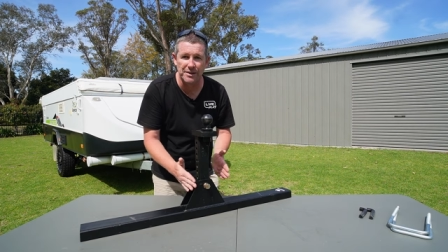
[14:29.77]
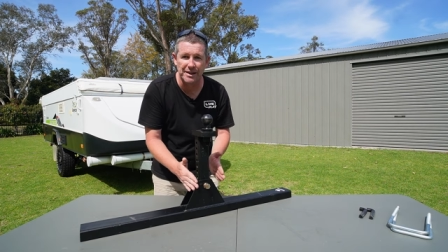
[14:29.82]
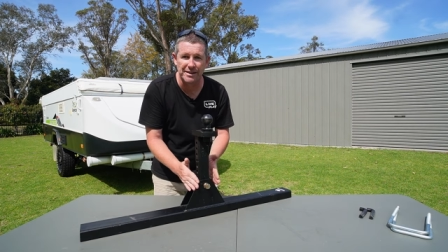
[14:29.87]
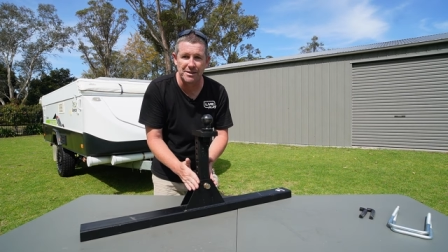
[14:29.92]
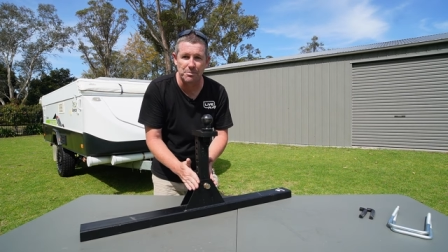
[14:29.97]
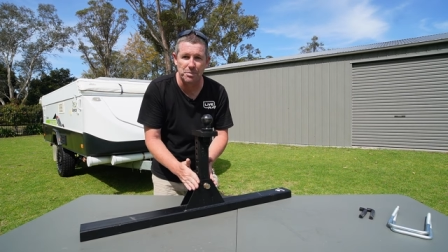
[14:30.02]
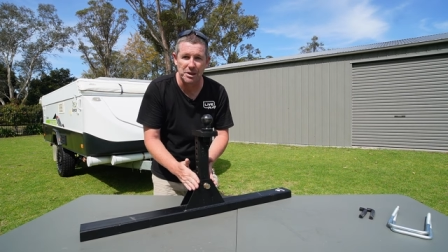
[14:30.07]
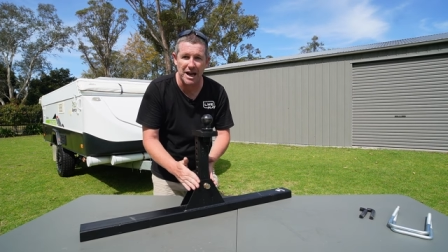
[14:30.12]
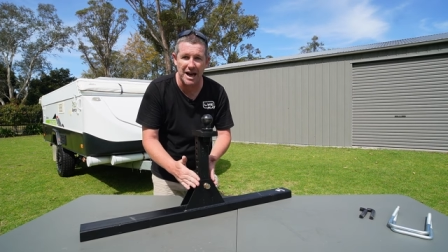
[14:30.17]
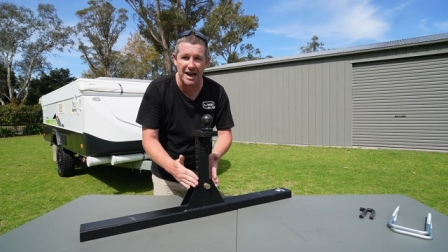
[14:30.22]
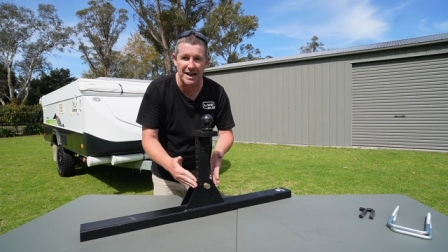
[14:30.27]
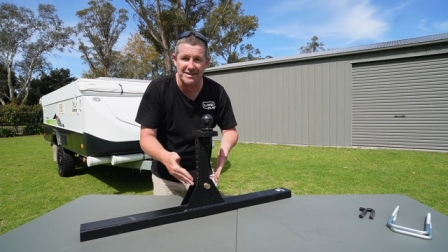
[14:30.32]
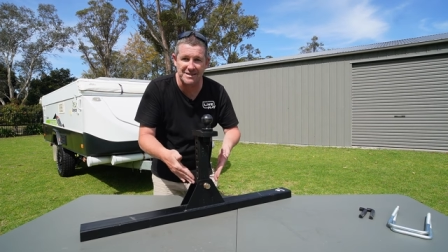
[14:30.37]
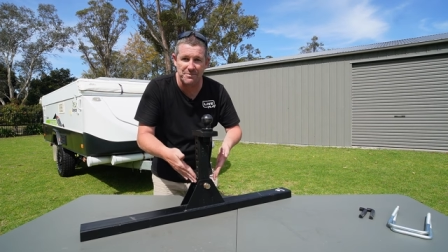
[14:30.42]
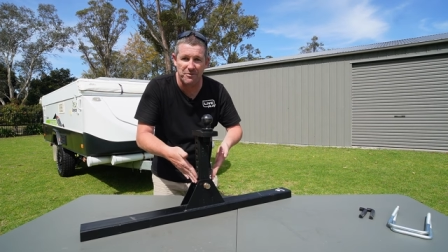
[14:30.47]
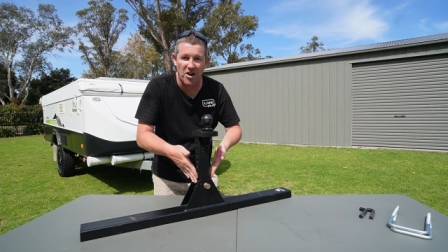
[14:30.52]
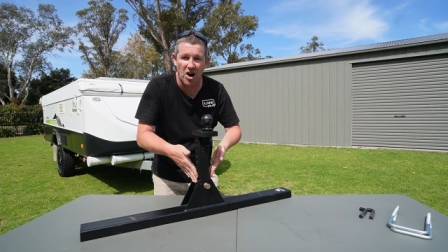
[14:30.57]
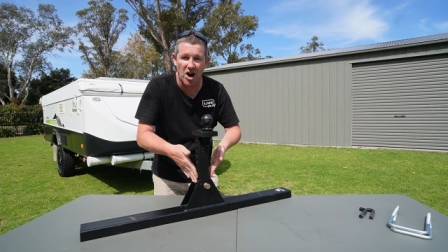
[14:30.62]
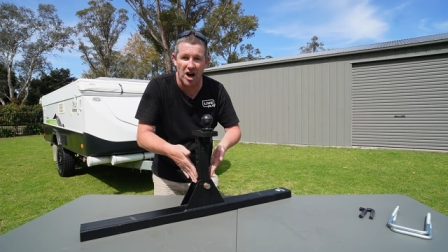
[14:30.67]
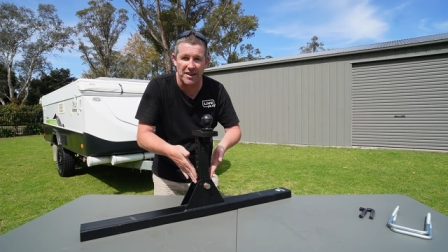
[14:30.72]
into place
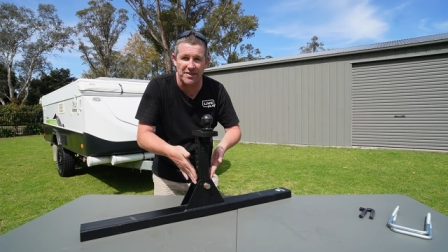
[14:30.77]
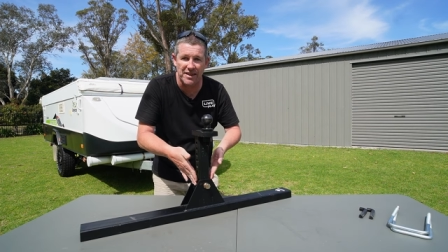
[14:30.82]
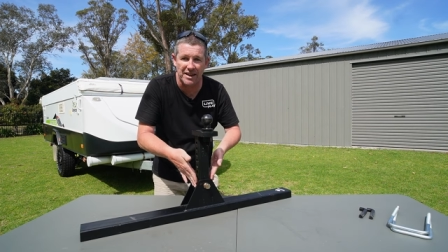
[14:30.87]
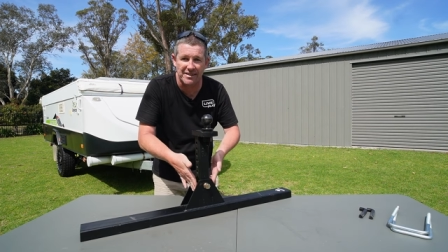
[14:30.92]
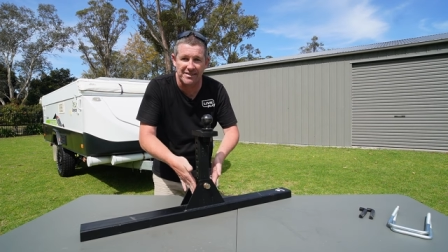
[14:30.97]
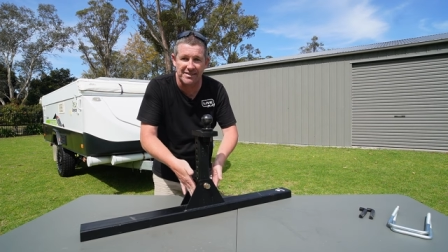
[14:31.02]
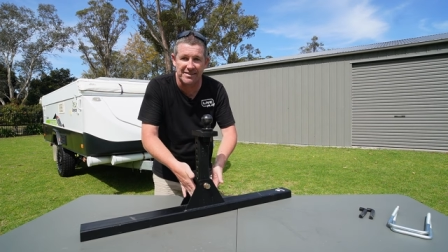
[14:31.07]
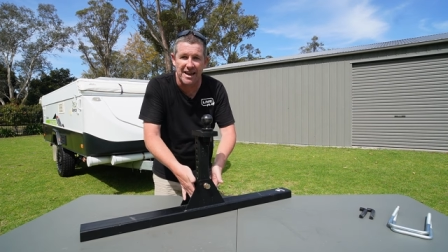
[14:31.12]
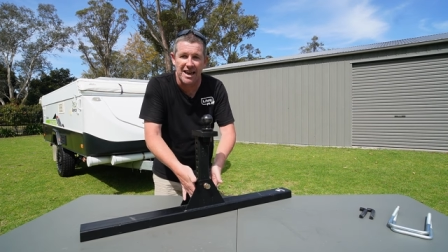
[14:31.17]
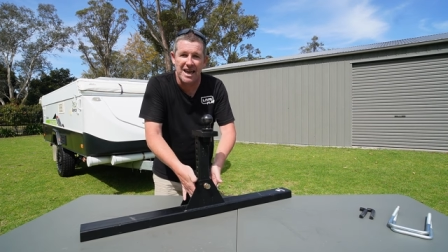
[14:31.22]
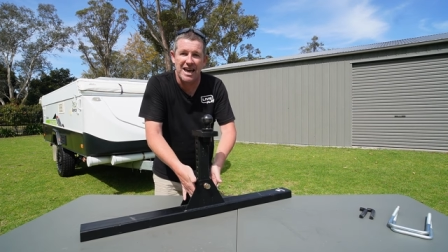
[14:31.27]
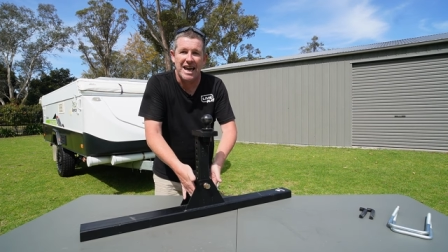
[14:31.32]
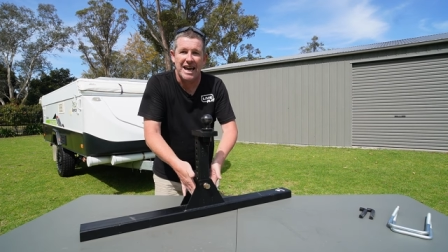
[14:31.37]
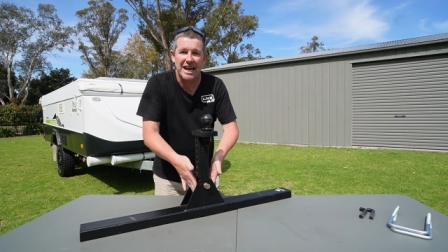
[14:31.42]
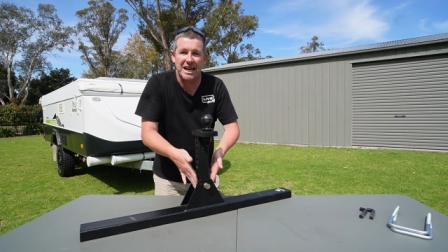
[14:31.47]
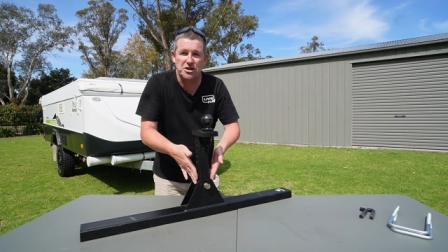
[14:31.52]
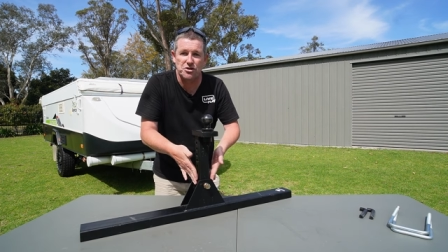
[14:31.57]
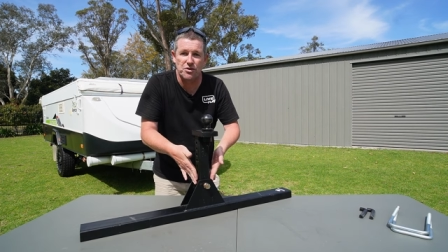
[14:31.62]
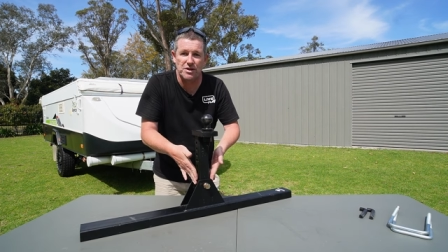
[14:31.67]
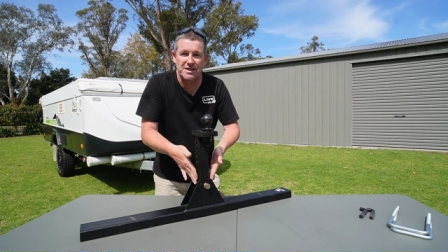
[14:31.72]
by this
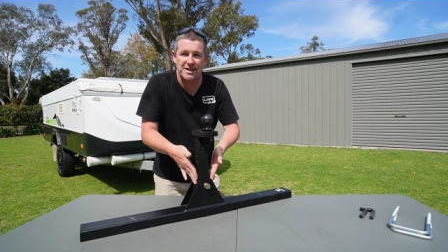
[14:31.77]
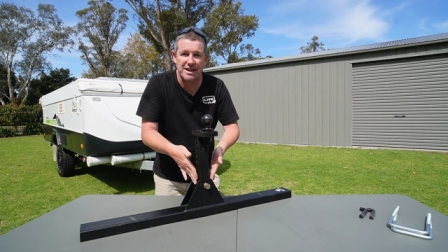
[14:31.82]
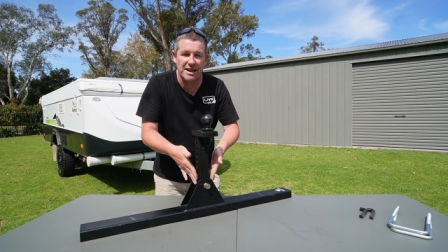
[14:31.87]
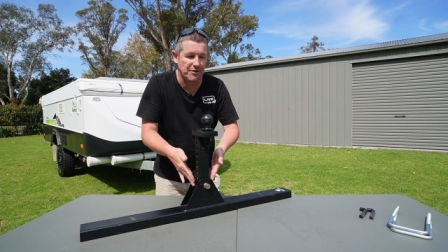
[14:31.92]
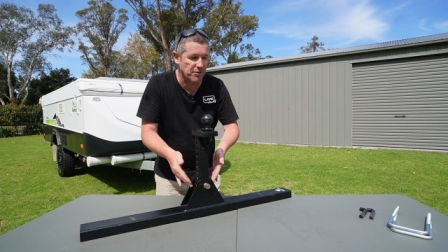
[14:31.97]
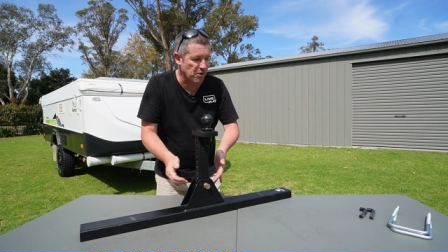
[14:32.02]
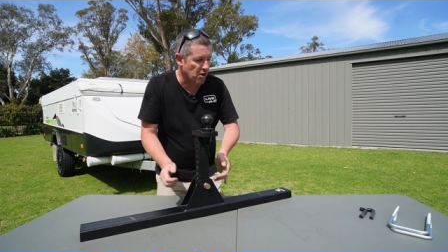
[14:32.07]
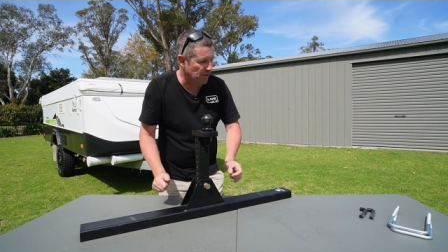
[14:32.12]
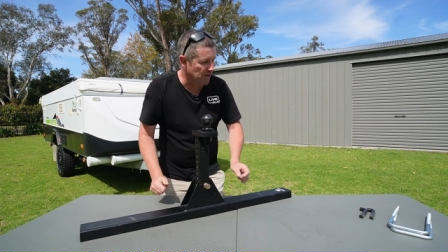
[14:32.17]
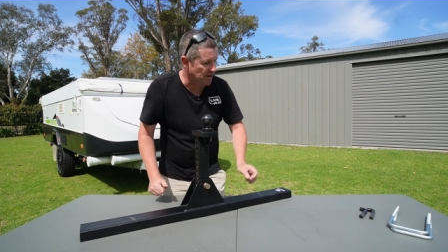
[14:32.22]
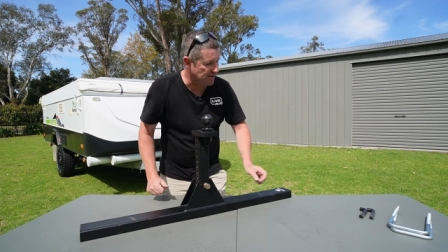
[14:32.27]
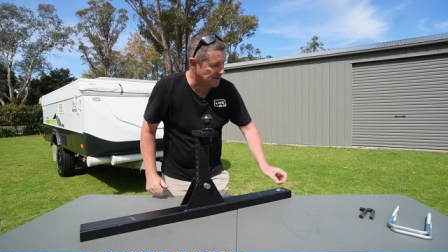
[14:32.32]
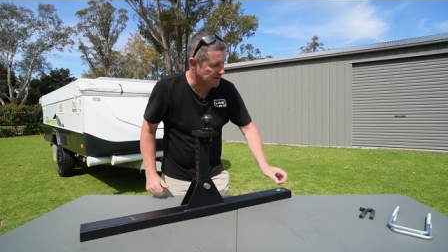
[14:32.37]
hitch receiver on the